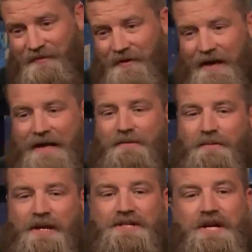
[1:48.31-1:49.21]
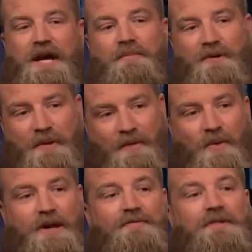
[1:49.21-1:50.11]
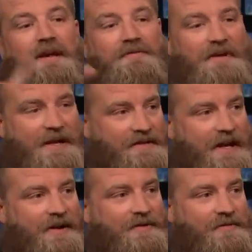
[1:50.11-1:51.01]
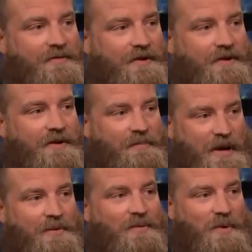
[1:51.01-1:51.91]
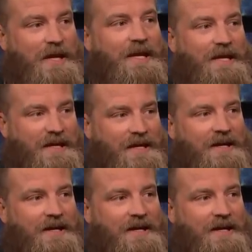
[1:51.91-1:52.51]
feel like I'm a big shot, but my wife left out of town for about a week.